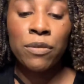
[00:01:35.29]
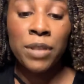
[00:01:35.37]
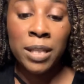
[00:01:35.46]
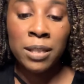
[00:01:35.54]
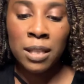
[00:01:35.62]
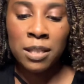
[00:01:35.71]

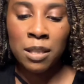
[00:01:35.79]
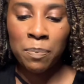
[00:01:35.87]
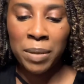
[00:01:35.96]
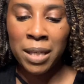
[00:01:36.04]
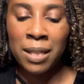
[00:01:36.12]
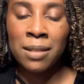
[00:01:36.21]
This is the
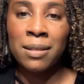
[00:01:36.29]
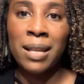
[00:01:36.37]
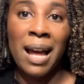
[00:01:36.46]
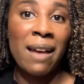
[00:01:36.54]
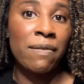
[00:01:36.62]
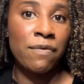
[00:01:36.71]
piece that
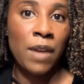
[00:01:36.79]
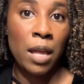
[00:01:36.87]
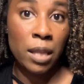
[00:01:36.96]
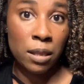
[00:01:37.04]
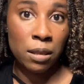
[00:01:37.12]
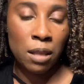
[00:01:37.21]
I fell
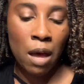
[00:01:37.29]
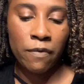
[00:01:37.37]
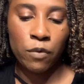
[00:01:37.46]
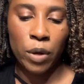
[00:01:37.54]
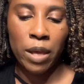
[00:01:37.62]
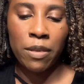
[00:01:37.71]
in love
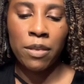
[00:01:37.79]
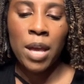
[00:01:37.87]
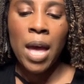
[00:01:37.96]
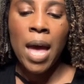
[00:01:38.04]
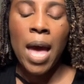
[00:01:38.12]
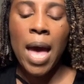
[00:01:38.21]
with.
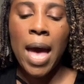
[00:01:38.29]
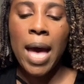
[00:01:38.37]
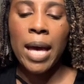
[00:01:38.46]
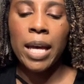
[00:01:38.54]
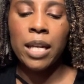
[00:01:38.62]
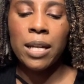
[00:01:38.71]

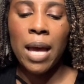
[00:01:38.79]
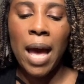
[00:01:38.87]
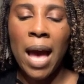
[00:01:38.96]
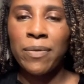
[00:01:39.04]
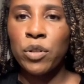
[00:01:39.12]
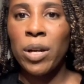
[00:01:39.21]
And
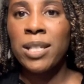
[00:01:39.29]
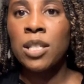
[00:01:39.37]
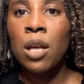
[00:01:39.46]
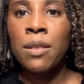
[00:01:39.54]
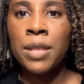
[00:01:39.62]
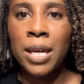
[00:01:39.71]
after I
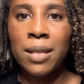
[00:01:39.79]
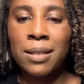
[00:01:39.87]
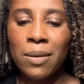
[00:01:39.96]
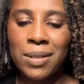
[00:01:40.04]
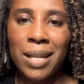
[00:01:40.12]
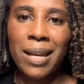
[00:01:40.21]
saw this, I
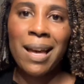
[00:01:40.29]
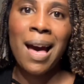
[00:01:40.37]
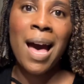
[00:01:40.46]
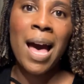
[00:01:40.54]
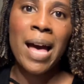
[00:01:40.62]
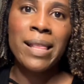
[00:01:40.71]
was like,
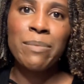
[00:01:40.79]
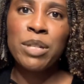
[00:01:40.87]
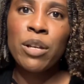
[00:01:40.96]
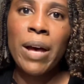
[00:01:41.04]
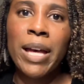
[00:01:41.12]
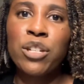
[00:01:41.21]
let me
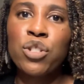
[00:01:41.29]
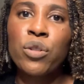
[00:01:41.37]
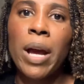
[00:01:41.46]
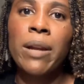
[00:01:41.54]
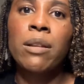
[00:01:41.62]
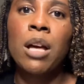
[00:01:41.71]
go ahead and just
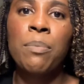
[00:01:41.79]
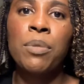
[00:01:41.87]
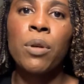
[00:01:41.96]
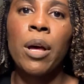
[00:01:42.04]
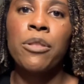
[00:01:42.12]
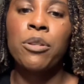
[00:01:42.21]
try out a couple
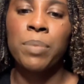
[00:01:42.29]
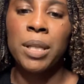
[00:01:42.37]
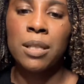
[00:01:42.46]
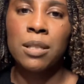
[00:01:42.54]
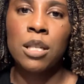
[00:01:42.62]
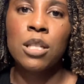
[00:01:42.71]
other
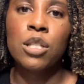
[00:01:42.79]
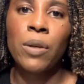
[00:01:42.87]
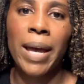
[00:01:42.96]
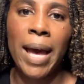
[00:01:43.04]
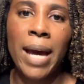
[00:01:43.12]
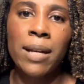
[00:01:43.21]
pieces. So I
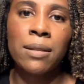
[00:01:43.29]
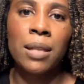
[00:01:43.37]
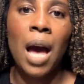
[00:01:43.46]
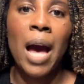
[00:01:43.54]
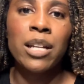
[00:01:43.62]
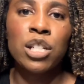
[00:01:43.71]
added the
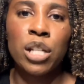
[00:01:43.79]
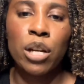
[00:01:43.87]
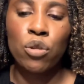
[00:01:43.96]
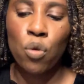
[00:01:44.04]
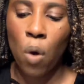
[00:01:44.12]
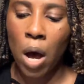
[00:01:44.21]

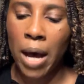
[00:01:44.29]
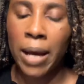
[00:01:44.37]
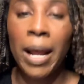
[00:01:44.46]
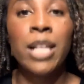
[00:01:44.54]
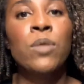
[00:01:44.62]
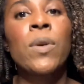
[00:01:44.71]
eyeshadow quad
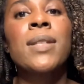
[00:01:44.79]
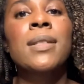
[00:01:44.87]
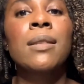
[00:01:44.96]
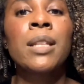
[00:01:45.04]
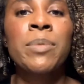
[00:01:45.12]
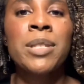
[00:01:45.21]
as well as the
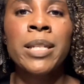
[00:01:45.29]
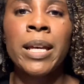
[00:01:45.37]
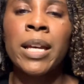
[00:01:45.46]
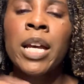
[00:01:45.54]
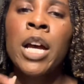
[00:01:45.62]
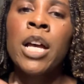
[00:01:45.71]

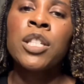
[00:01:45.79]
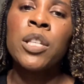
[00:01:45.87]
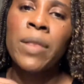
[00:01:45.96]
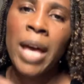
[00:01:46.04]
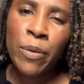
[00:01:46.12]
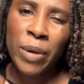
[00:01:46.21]
lipstick. So
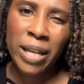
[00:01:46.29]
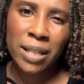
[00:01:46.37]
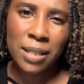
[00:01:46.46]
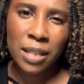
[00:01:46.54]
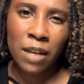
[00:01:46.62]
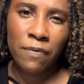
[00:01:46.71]
that way I can
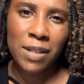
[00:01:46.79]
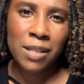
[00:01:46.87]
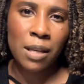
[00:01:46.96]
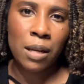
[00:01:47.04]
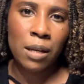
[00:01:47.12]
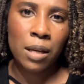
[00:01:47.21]
see if it's
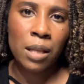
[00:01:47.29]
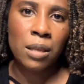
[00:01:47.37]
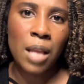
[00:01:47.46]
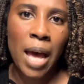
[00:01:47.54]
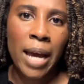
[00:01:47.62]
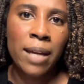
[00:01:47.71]
a
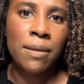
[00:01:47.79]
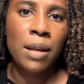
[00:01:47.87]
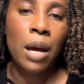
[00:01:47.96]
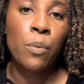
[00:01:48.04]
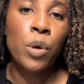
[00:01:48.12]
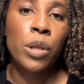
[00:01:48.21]
line that
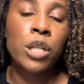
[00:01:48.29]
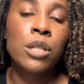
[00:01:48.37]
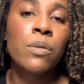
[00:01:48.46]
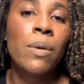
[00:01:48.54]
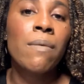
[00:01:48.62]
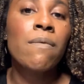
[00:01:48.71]
I'm willing
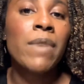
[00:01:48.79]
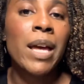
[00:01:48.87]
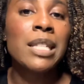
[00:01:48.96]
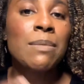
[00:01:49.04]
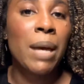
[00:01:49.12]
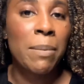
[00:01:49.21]
to
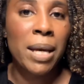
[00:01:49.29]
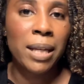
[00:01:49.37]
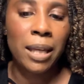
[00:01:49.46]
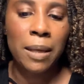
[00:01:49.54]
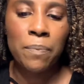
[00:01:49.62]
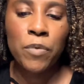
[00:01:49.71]
invest my money
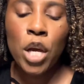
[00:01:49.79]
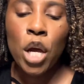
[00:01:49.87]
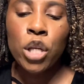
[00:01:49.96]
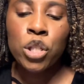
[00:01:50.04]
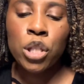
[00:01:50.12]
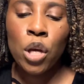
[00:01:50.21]
in.
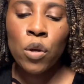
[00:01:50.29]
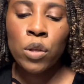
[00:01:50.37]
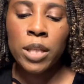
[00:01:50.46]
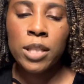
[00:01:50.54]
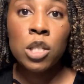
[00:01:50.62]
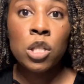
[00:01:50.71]
So
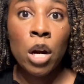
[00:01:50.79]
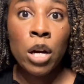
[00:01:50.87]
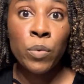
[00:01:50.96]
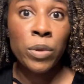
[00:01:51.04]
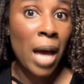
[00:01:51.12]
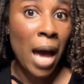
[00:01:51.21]
let's start
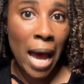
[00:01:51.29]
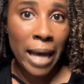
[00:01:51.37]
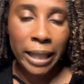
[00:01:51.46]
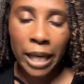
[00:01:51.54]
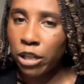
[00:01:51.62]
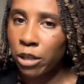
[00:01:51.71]
with the
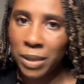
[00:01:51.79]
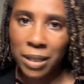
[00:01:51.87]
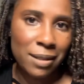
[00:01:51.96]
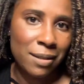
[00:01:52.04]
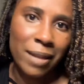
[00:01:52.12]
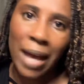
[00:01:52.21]
highlighter,
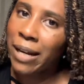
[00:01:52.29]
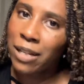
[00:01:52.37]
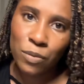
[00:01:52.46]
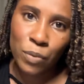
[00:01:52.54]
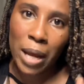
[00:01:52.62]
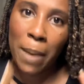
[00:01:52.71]
because that
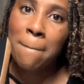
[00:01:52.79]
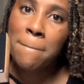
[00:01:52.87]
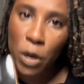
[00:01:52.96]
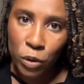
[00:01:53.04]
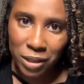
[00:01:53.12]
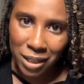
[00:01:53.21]
is what I'm
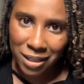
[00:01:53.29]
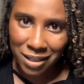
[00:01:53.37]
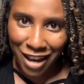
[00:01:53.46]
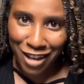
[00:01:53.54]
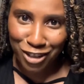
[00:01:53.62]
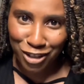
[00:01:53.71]
most
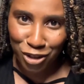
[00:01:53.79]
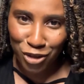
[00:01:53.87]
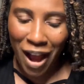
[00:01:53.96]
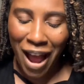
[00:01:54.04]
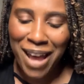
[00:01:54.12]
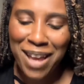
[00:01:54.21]
excited to
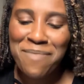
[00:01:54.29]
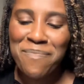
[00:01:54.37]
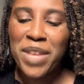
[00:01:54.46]
try.